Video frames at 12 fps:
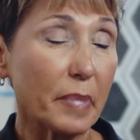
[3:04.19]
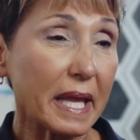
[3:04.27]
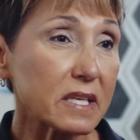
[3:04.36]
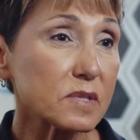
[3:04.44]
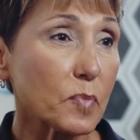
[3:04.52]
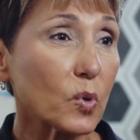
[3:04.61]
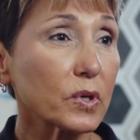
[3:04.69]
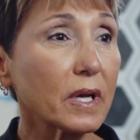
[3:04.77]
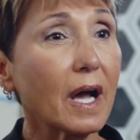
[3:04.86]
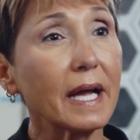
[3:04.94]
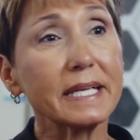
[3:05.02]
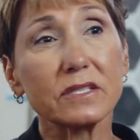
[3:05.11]
Baseboard
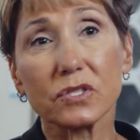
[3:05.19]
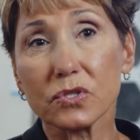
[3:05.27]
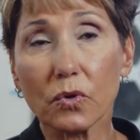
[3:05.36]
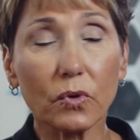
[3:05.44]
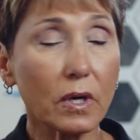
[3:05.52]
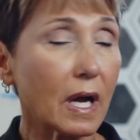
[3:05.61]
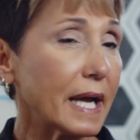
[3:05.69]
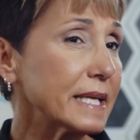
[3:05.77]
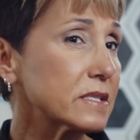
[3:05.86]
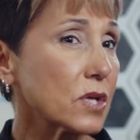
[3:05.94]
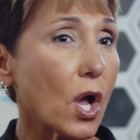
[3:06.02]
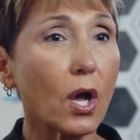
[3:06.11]
heights, door
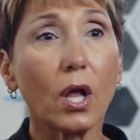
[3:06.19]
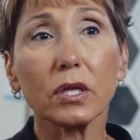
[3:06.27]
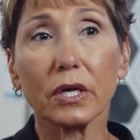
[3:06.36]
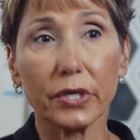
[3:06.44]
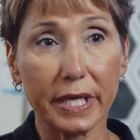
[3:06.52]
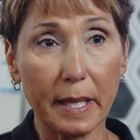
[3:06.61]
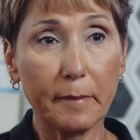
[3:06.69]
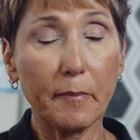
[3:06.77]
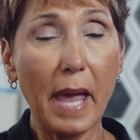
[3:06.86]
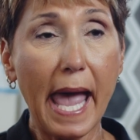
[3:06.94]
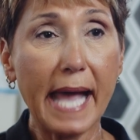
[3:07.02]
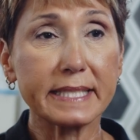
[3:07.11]
heights, all are
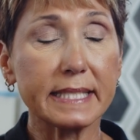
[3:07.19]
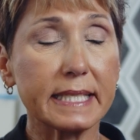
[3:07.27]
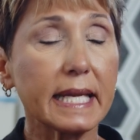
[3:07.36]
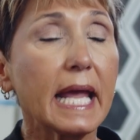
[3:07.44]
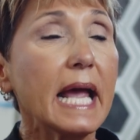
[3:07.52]
impacted.